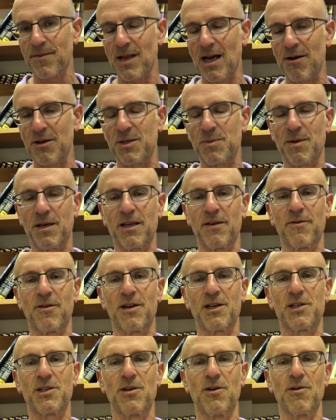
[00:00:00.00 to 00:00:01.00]
I was speaking
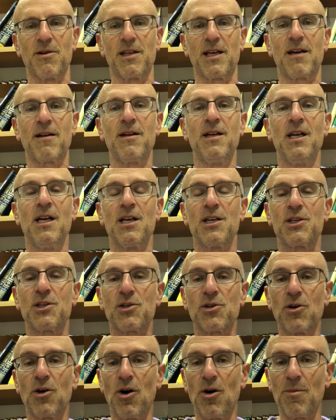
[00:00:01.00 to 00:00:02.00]
very slowly there.
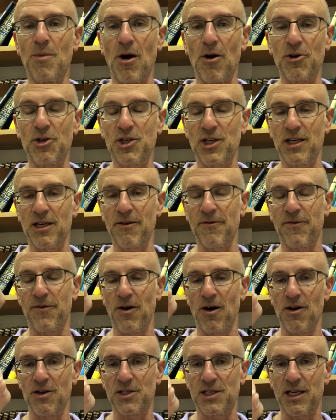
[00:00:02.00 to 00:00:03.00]
Slow motion, it
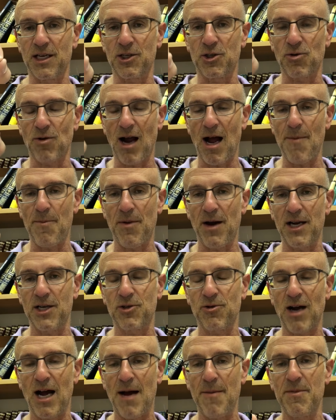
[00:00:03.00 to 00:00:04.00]
falls in drop by
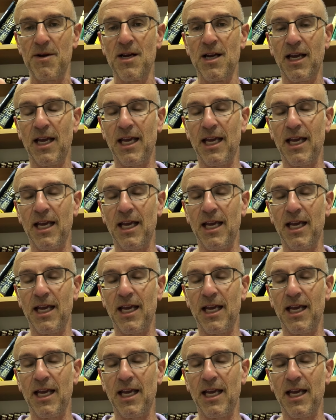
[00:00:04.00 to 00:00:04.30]
drop.